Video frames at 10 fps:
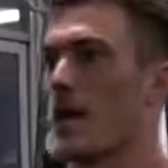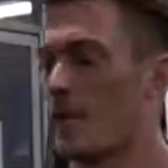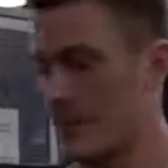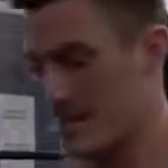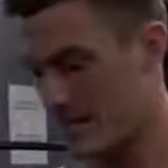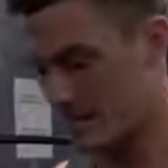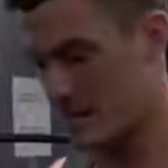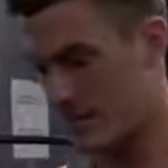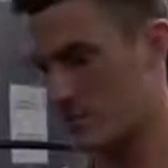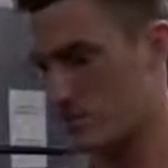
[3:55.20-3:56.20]
I'm gonna get into
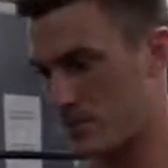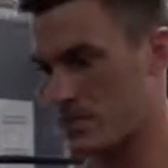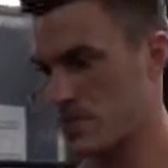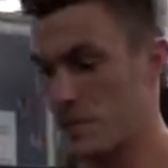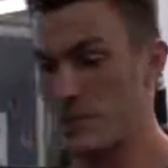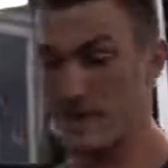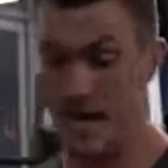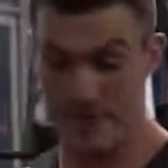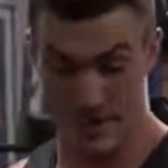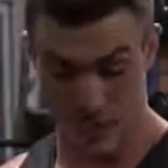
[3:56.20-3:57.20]
a nice position. I'm gonna
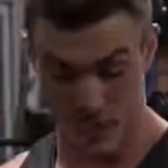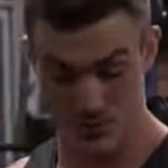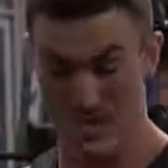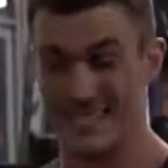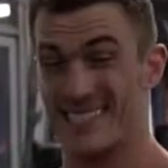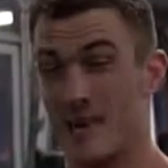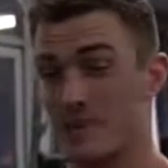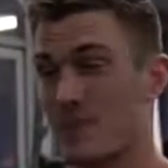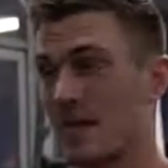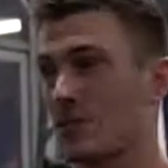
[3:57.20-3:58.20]
have my elbows in that same
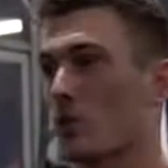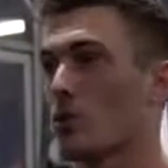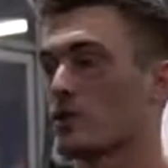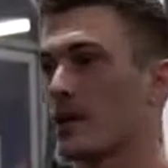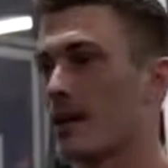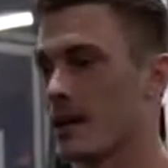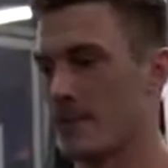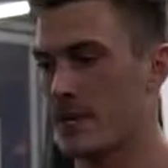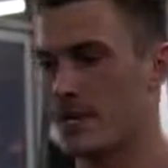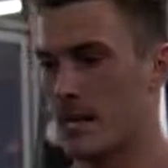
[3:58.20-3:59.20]
spot the whole
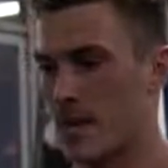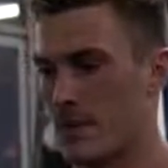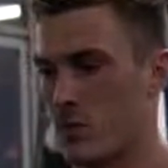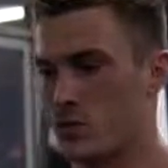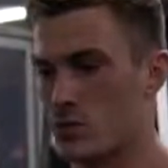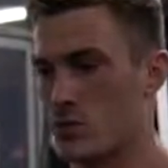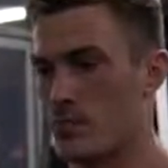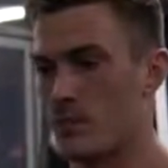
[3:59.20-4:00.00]
time. I'm going to